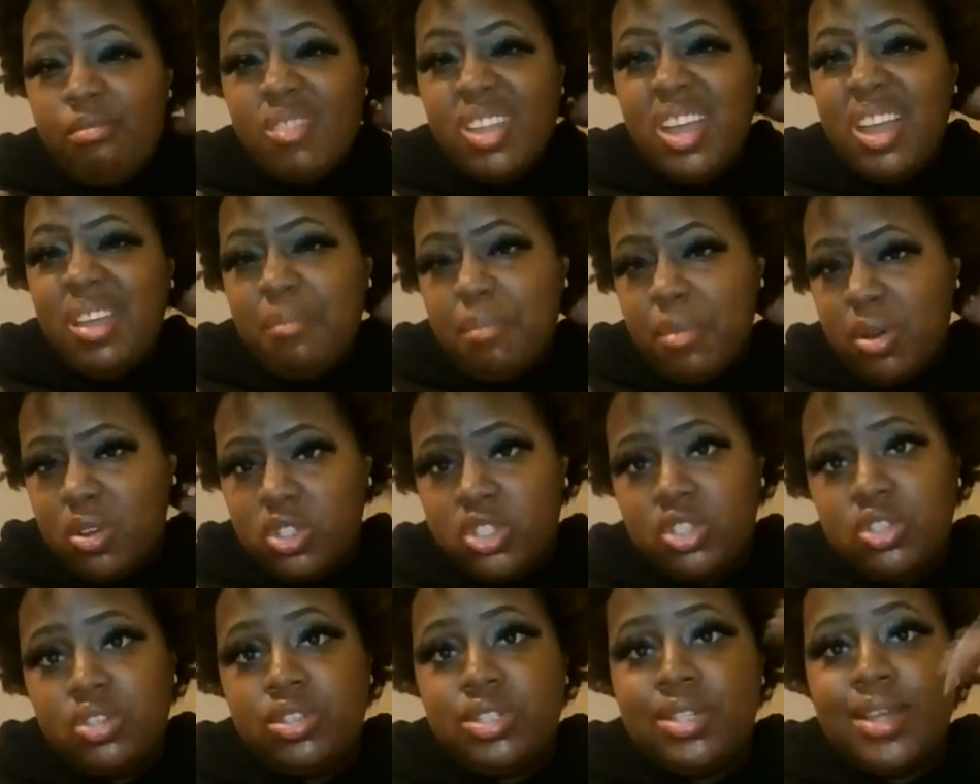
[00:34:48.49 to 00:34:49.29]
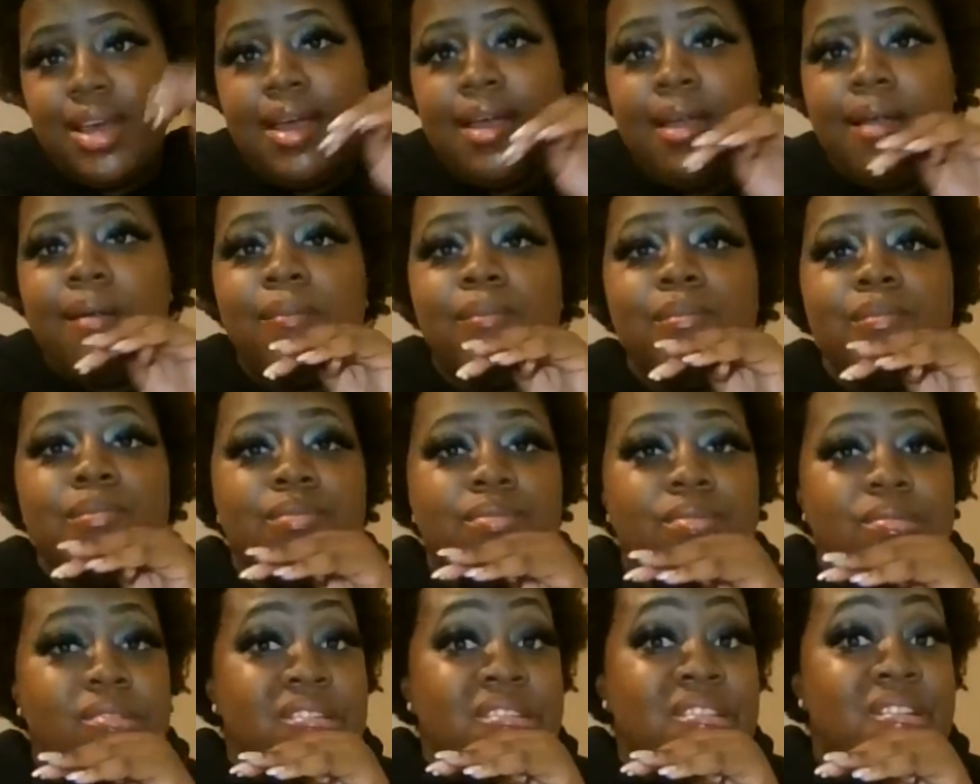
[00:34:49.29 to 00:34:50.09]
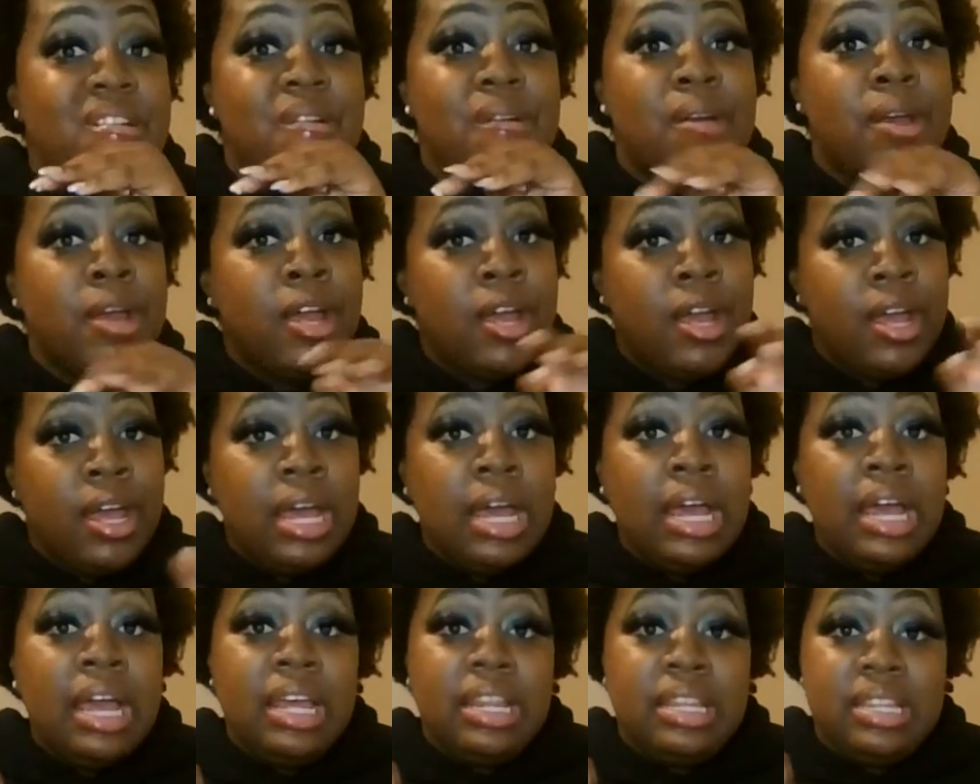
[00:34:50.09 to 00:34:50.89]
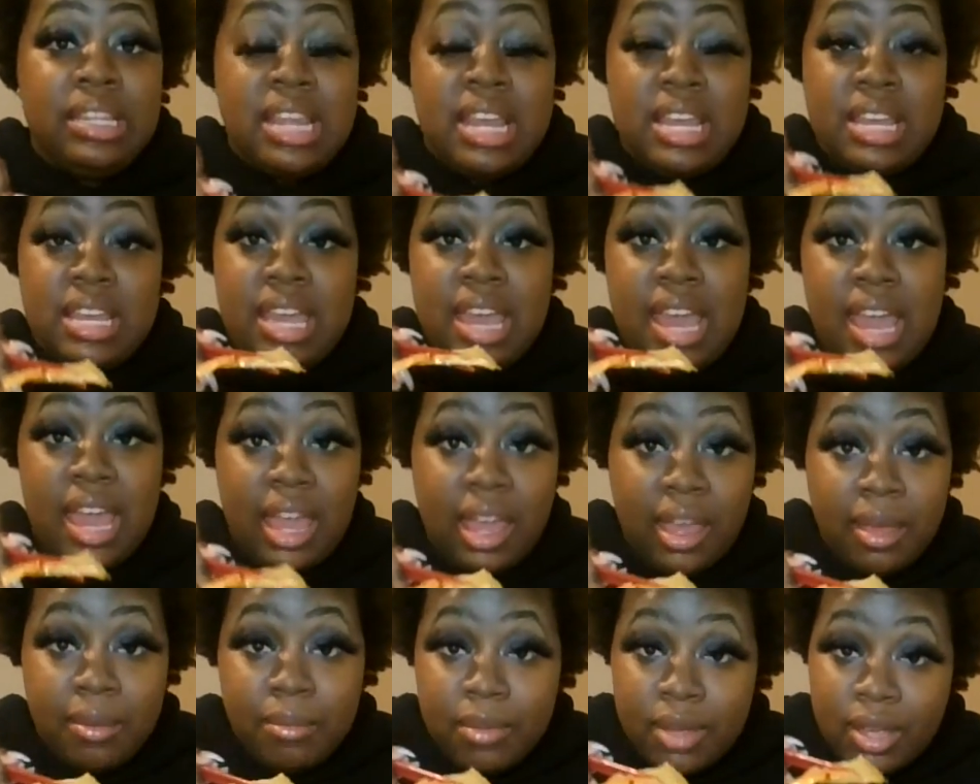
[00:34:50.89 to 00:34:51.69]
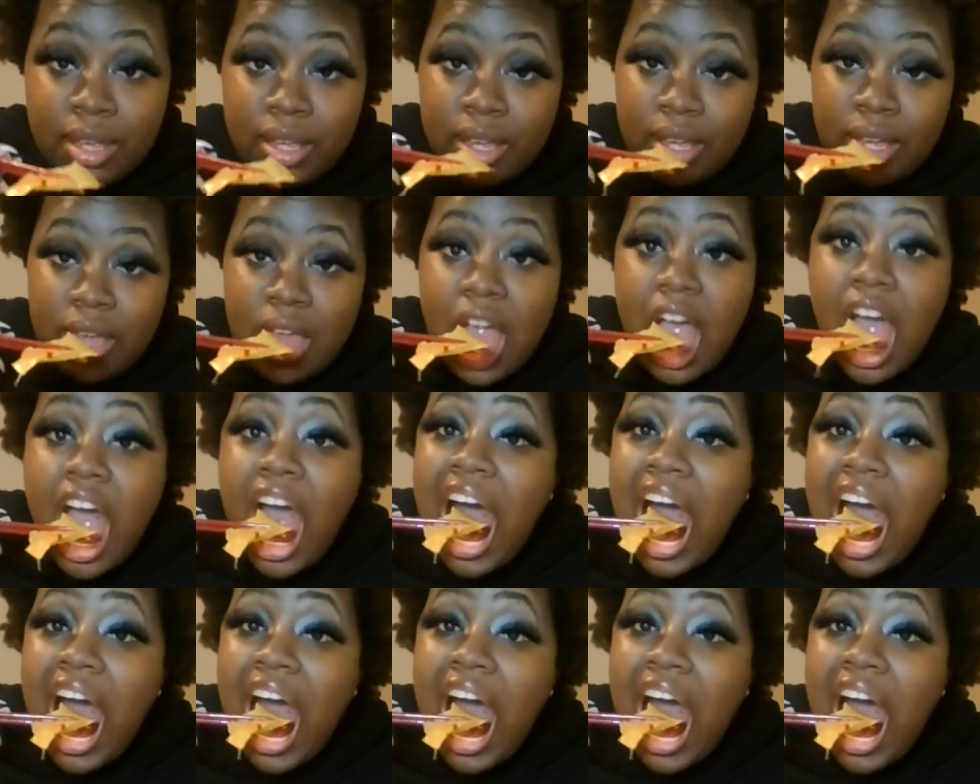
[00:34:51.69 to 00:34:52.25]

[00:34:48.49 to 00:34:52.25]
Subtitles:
Emotional time, They came in.